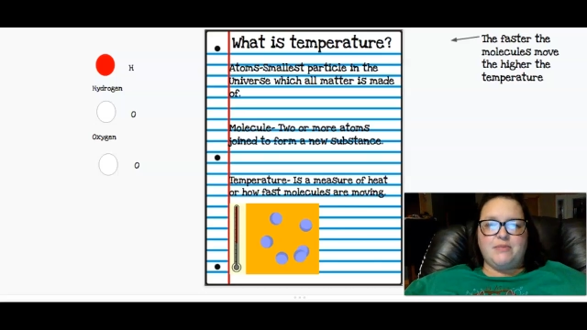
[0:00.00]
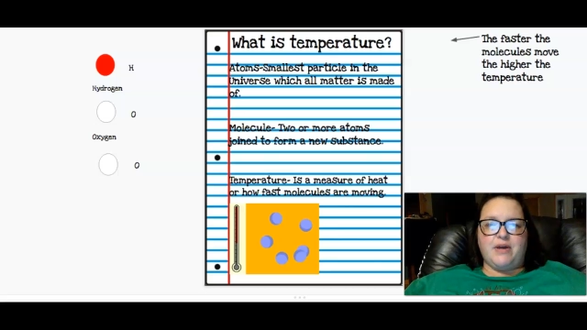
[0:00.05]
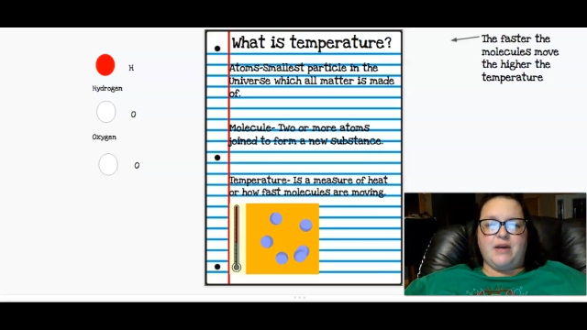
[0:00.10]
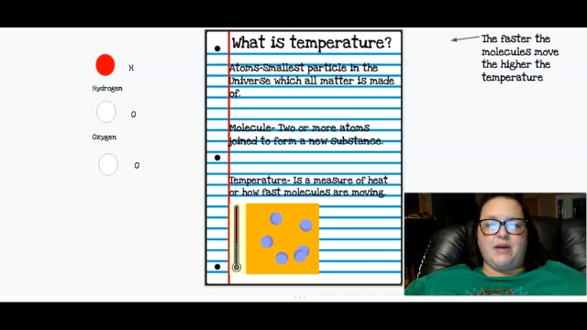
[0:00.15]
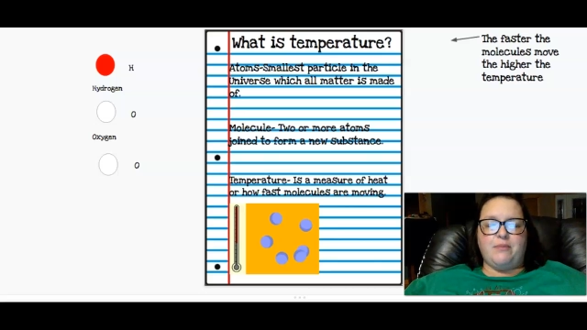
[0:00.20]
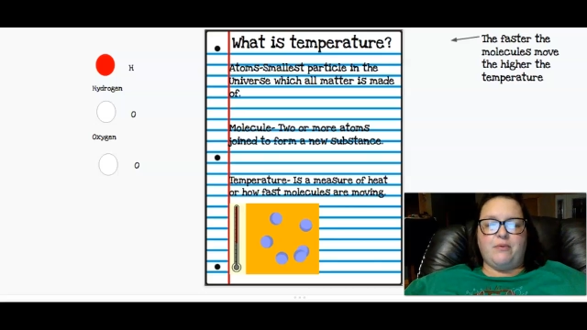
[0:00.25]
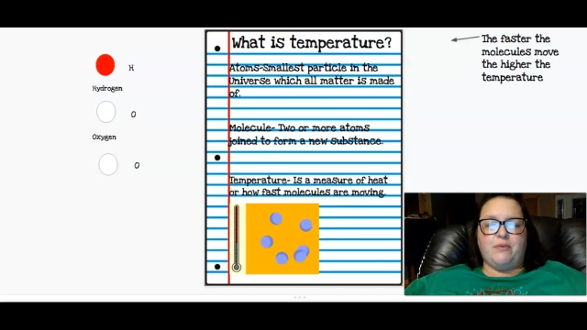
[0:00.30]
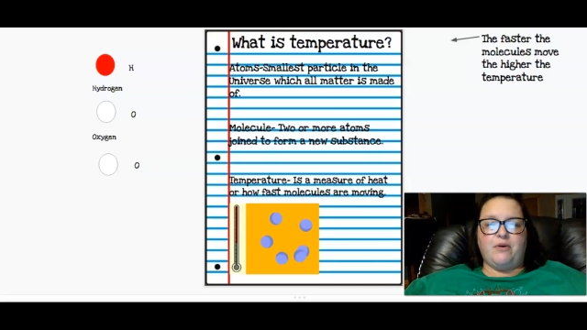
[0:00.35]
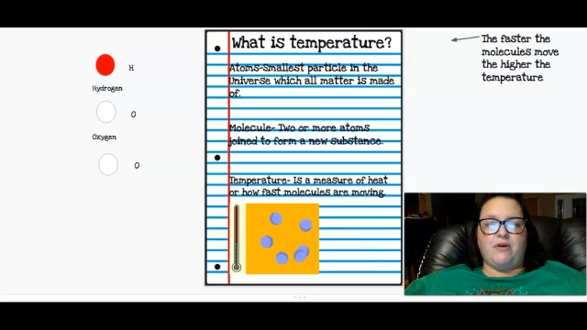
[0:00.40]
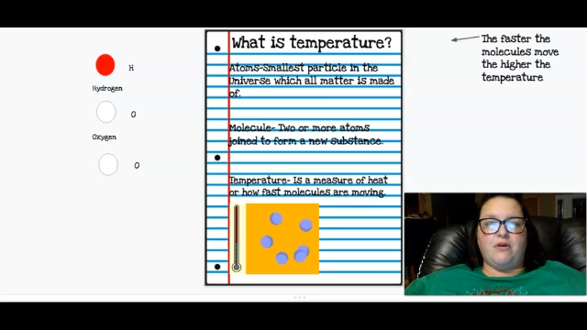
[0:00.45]

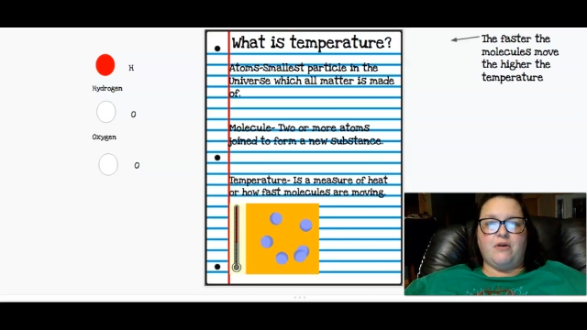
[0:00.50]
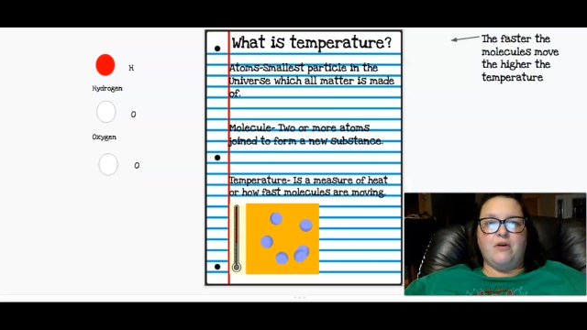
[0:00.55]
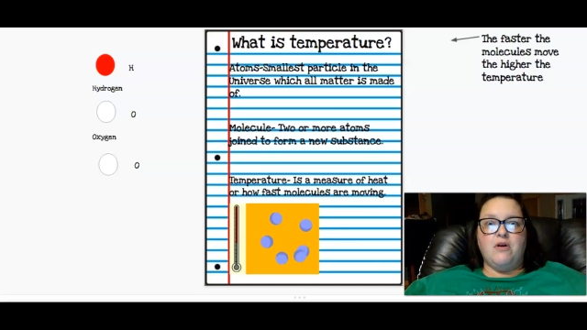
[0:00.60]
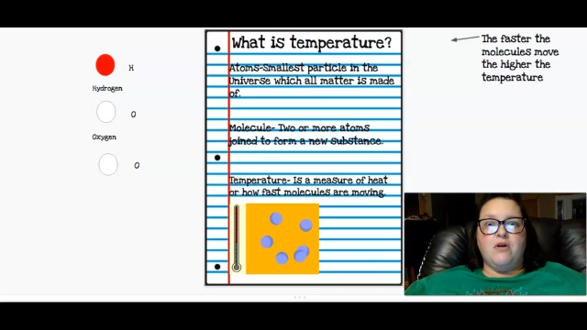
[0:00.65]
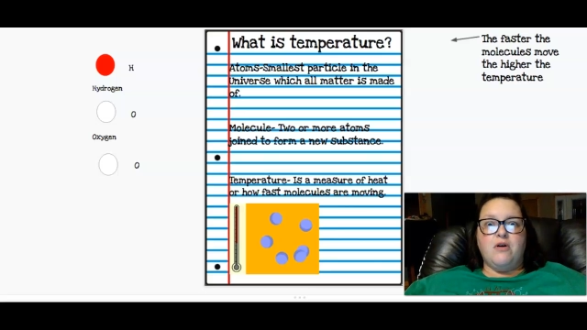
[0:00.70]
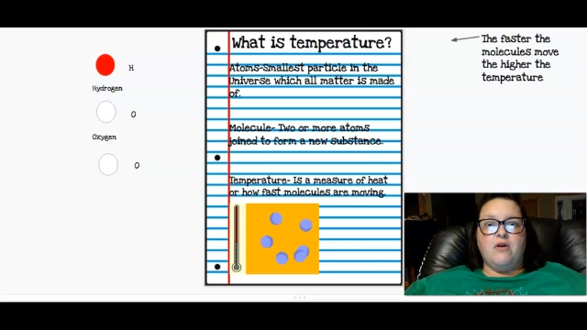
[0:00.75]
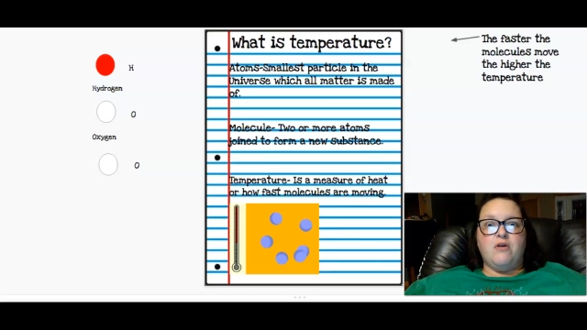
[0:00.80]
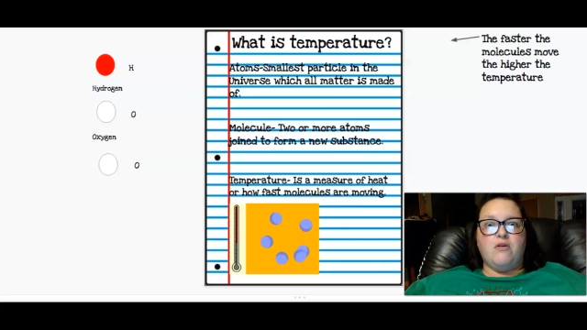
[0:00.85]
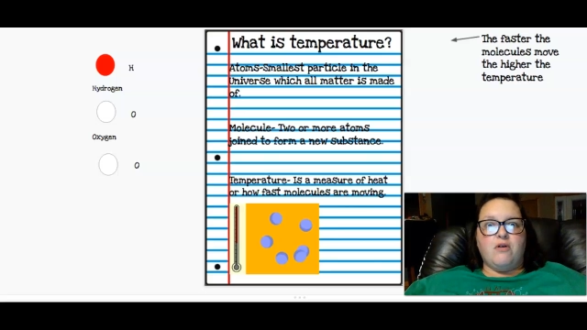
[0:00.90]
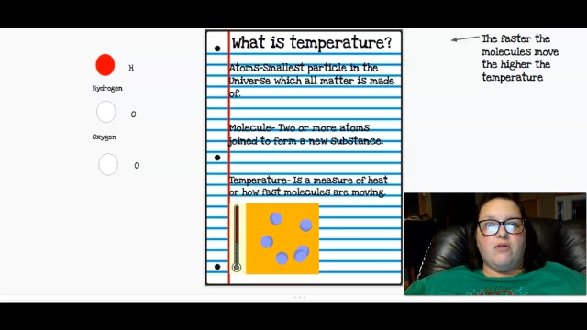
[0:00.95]
paper
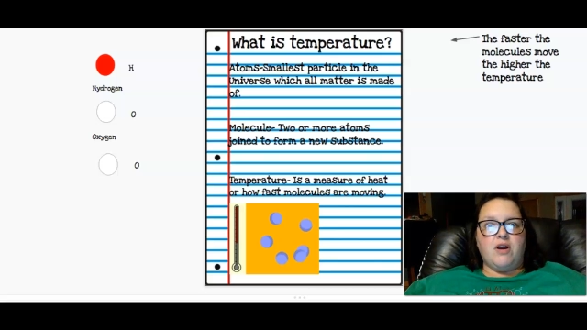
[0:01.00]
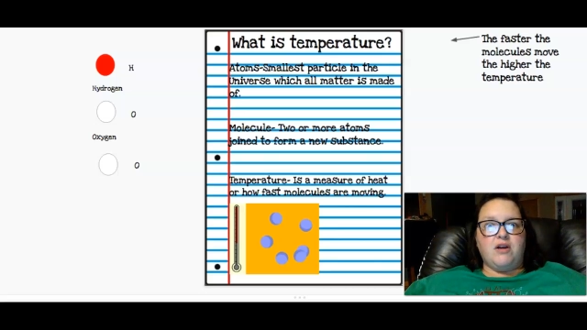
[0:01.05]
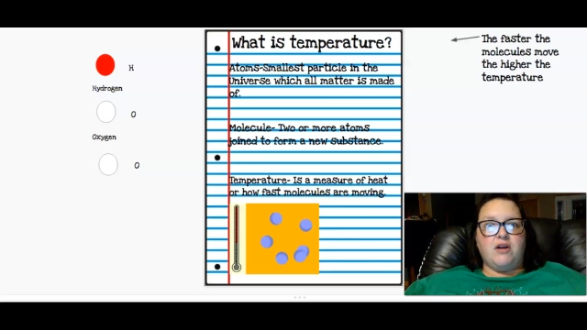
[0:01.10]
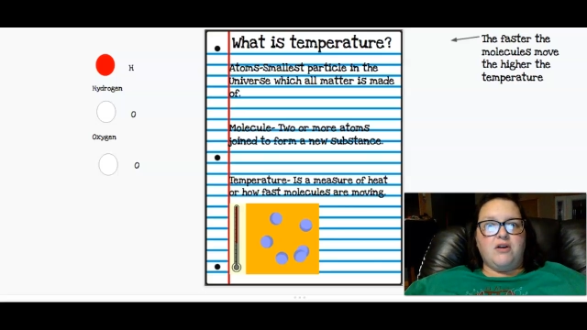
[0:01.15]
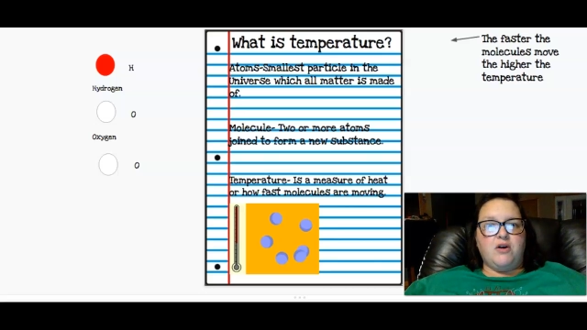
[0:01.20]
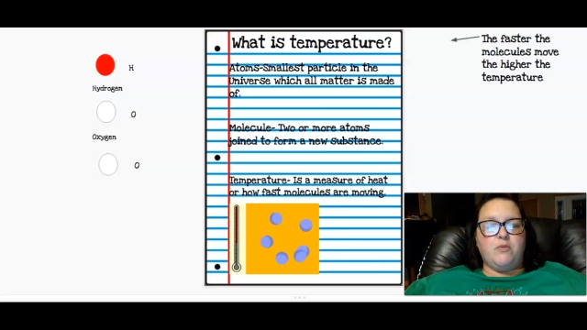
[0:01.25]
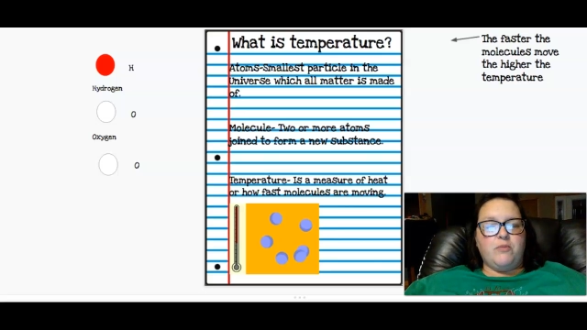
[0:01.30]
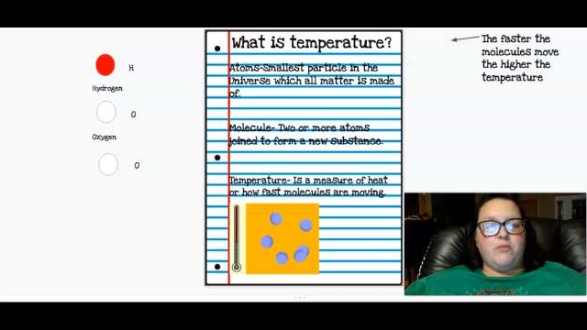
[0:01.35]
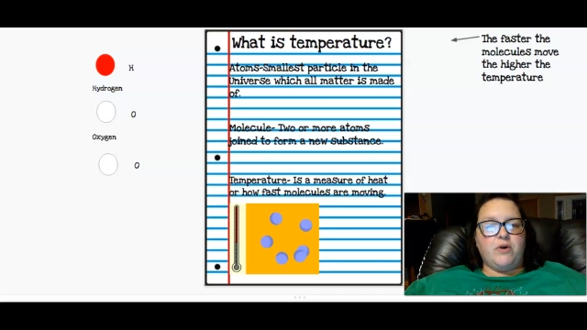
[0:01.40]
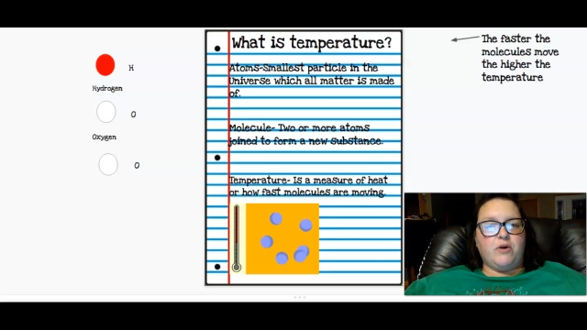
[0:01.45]
or a
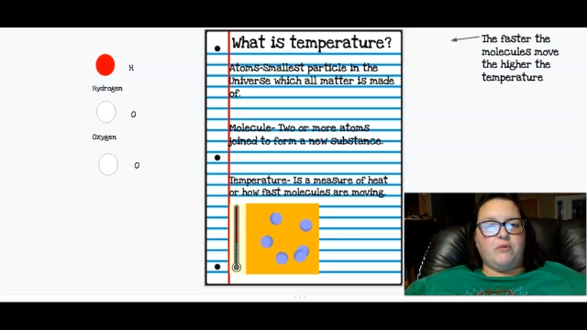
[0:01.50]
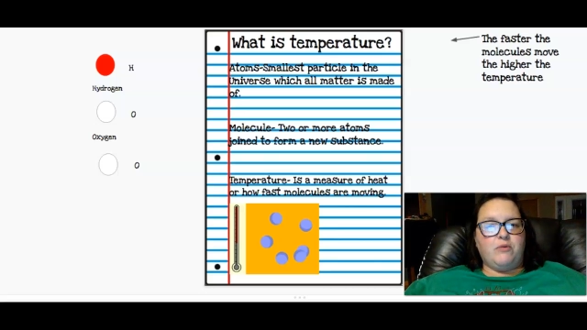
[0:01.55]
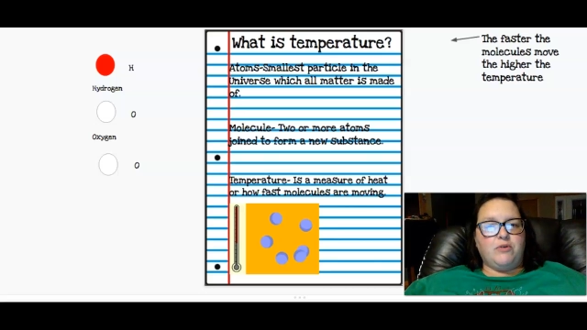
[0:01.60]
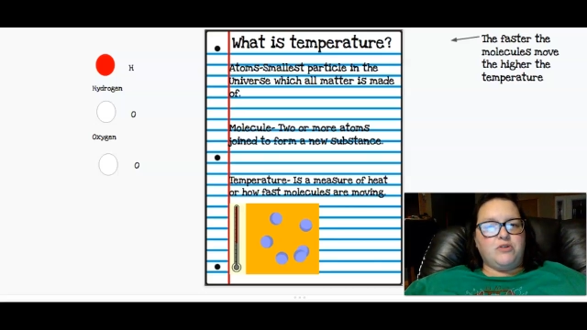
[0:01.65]
notebook,